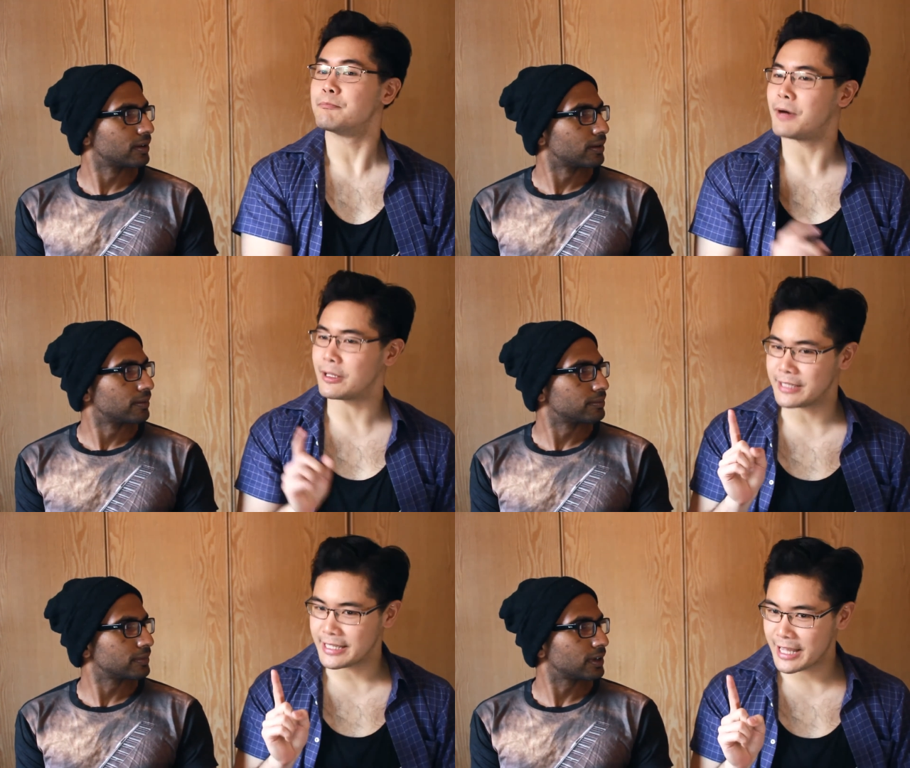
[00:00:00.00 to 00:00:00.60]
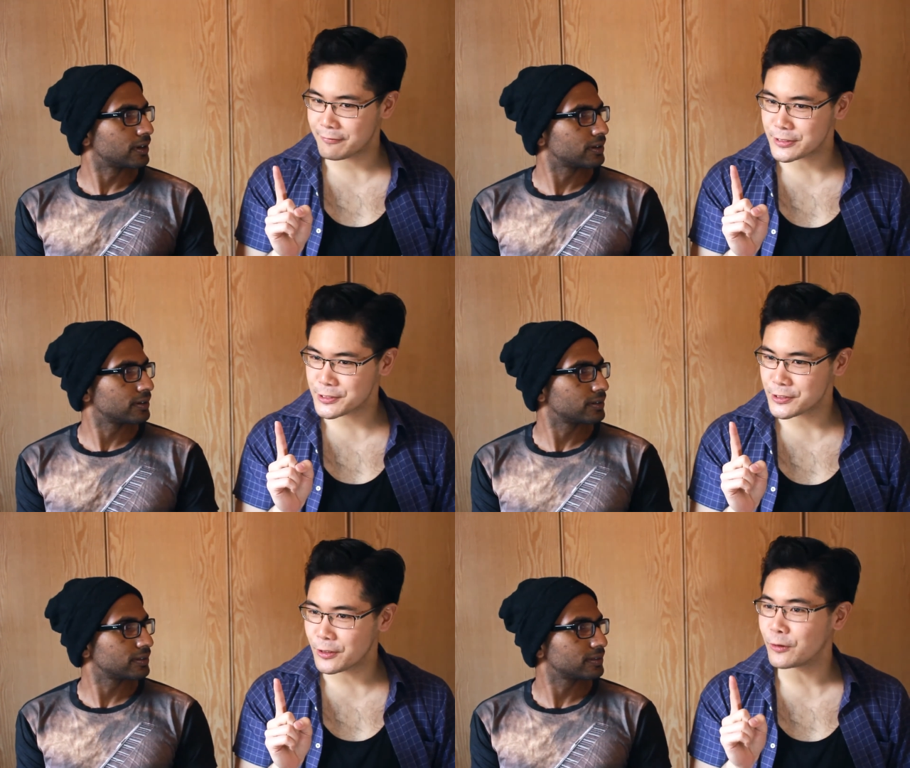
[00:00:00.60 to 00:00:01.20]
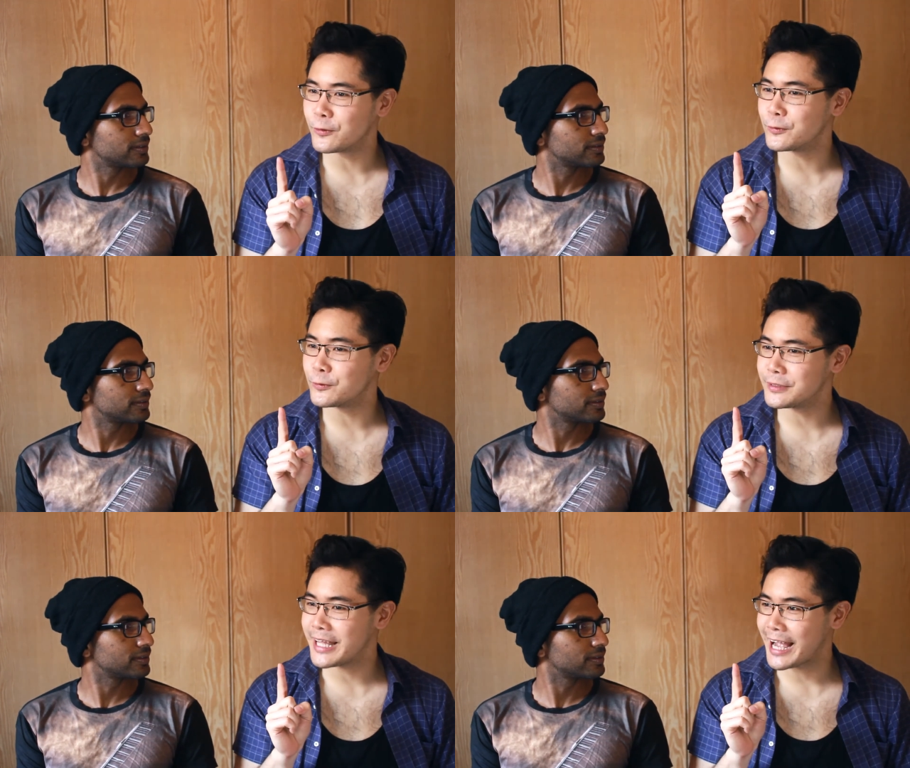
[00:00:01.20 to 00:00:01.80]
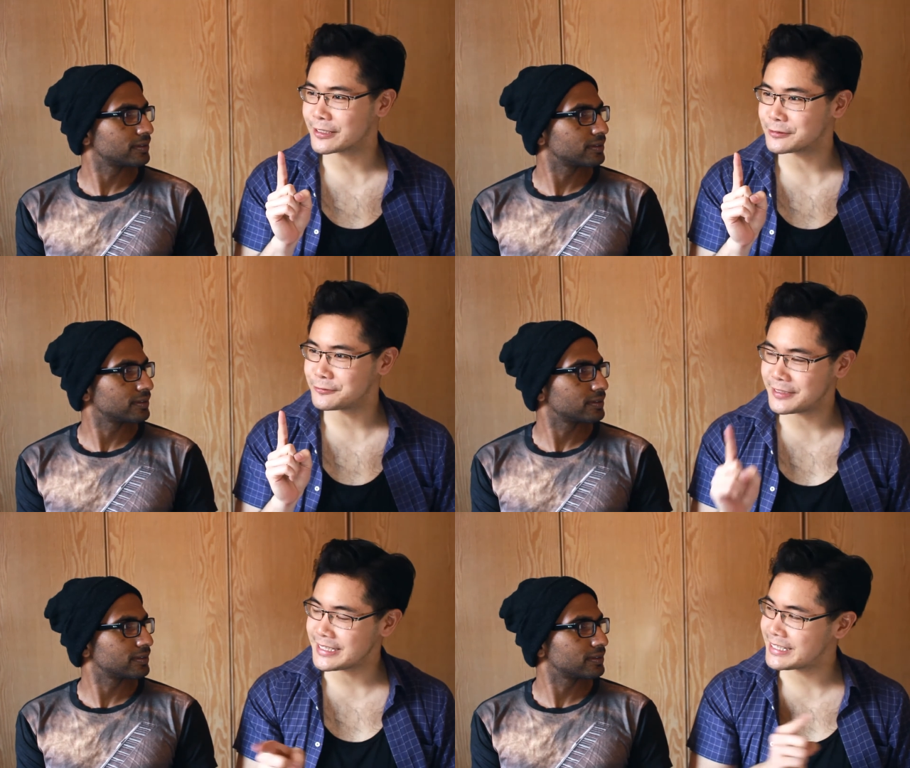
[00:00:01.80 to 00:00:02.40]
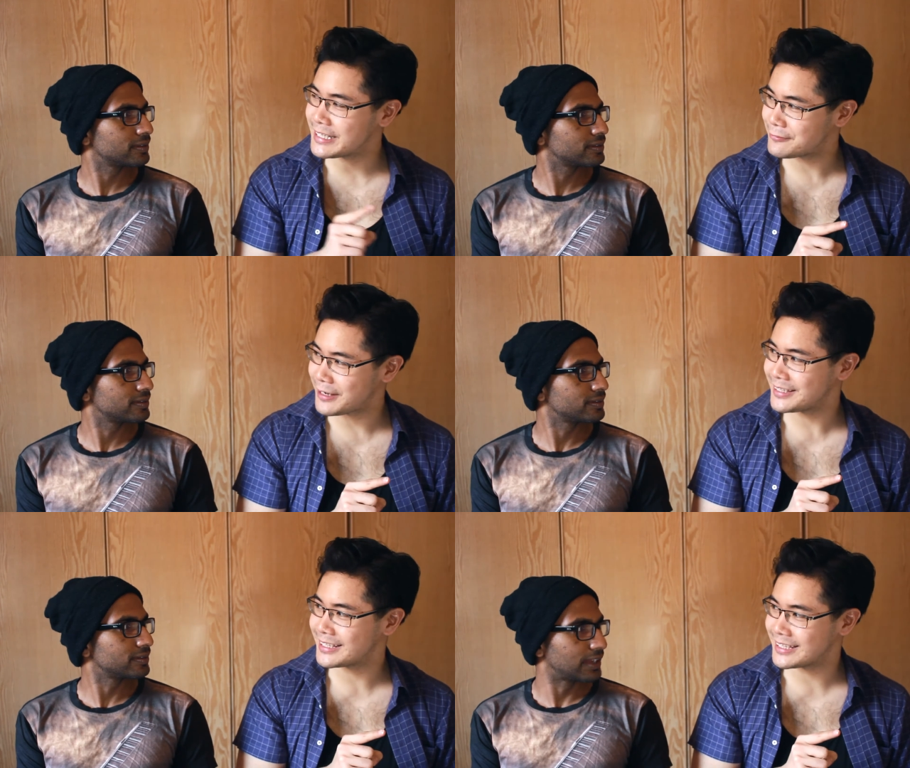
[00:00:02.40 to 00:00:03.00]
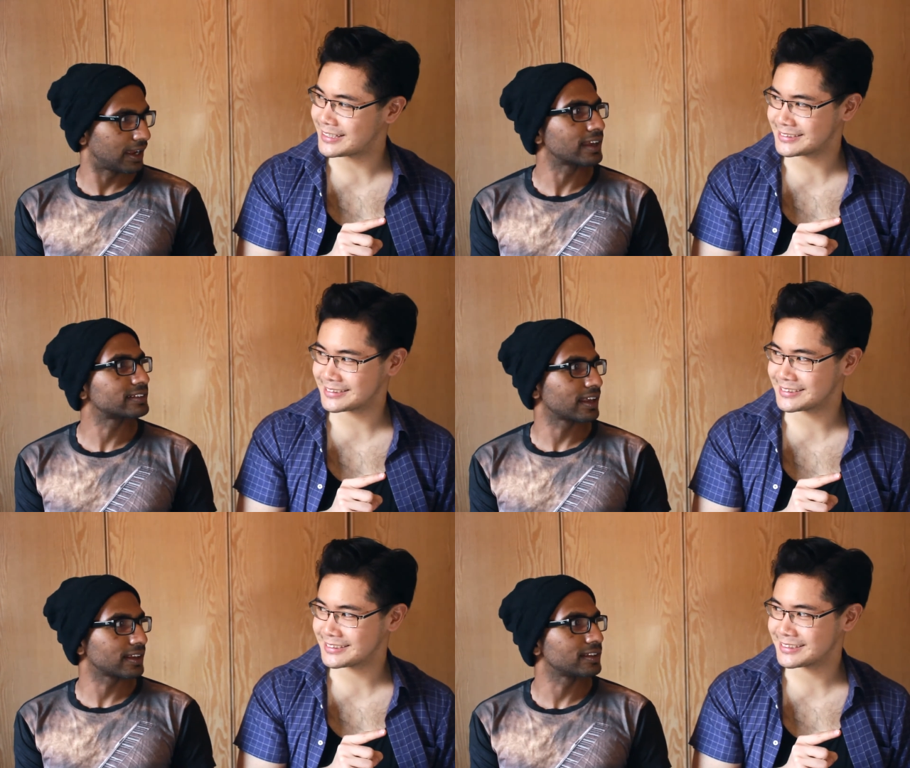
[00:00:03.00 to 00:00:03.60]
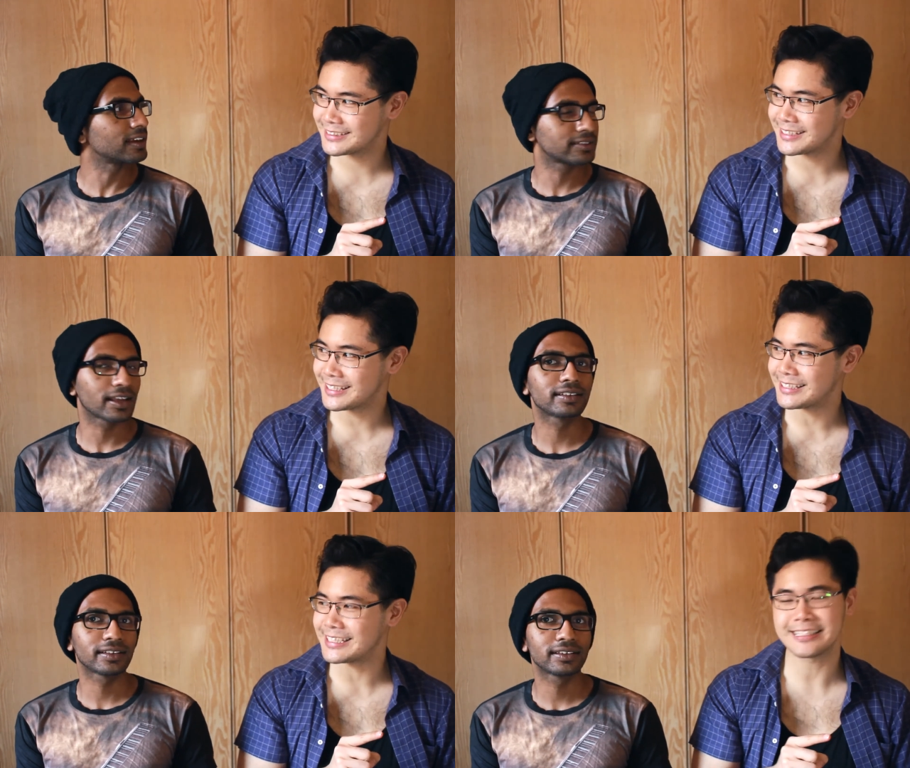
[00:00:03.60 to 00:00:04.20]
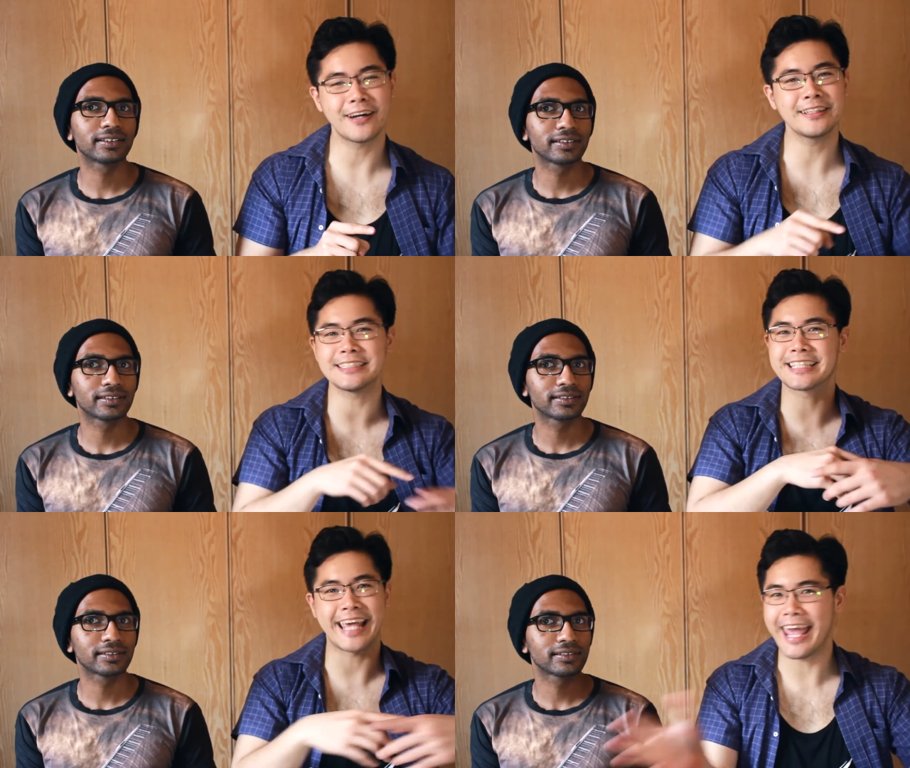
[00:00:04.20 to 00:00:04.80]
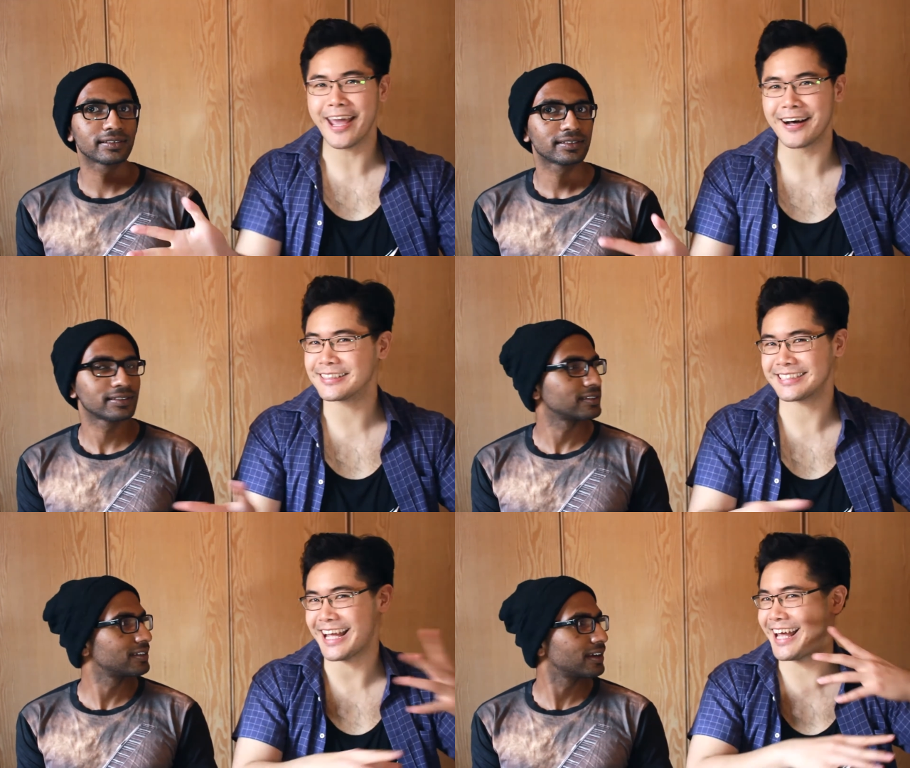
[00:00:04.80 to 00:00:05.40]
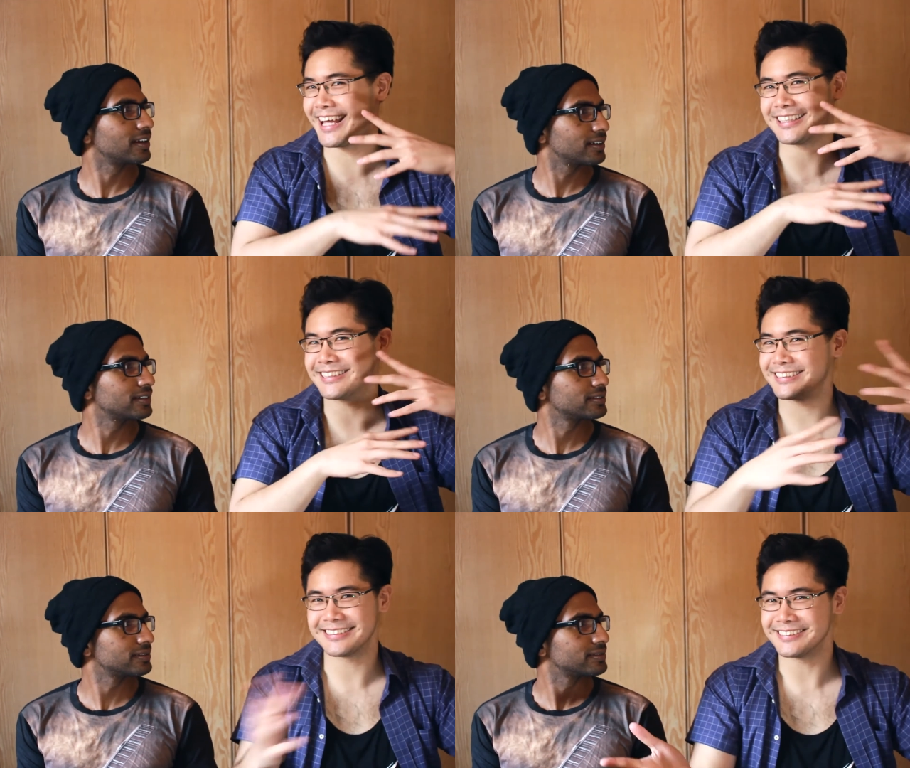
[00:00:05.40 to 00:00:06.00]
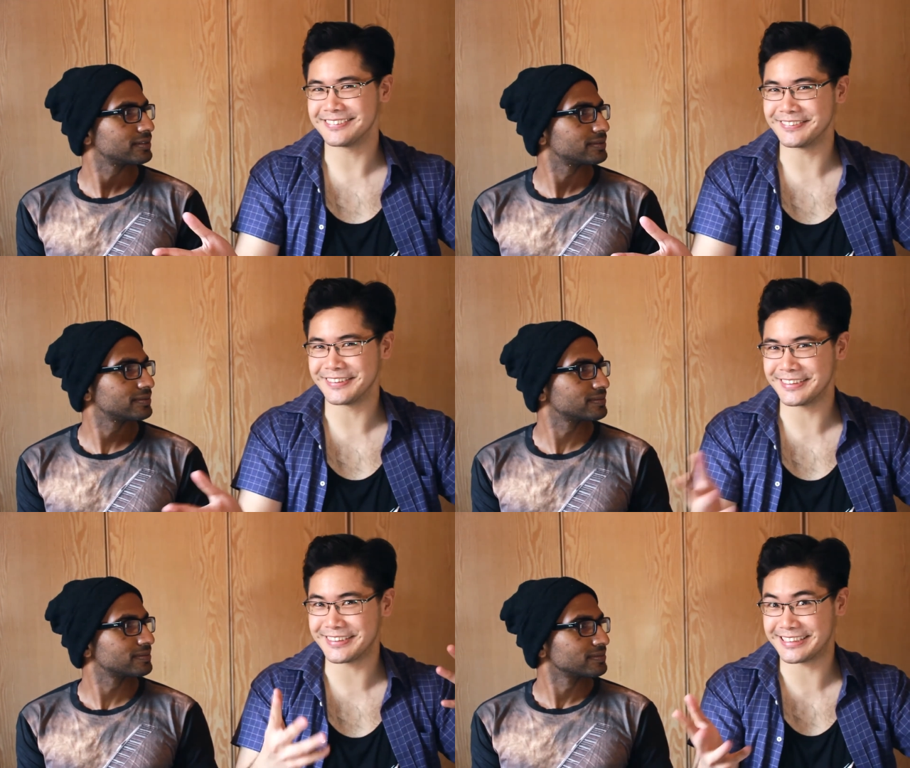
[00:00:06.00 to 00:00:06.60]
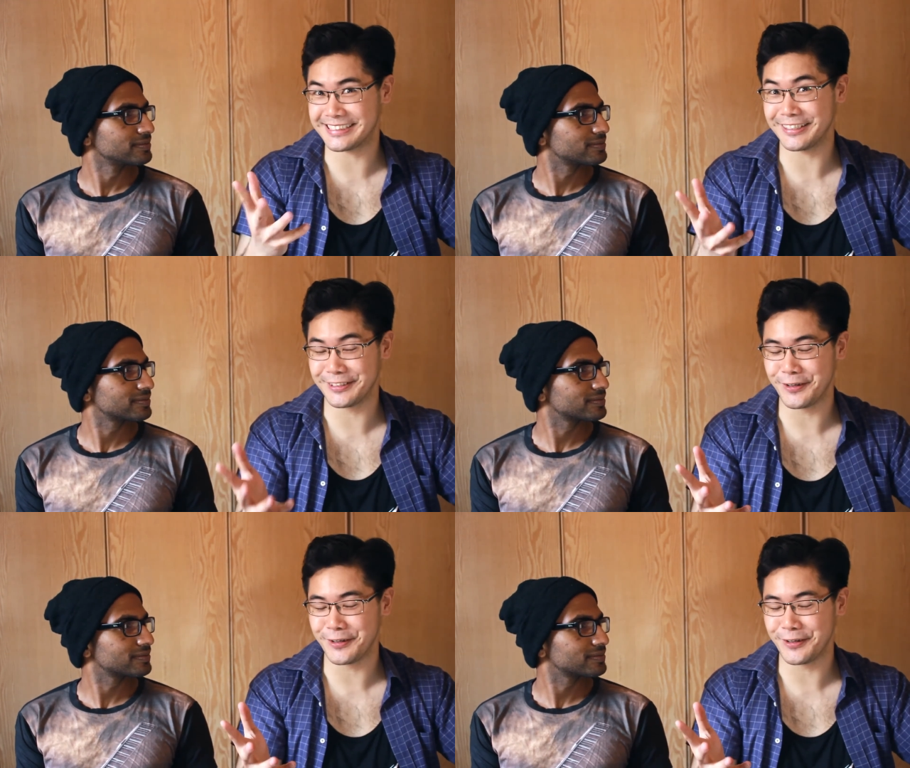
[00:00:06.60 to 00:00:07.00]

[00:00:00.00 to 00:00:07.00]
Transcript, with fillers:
Speaker 1: but they yeah. never show who the actual villain they're fighting. Yeah,
Speaker 2: exactly, exactly.
Speaker 1: There's all this chaos, yeah. and we still don't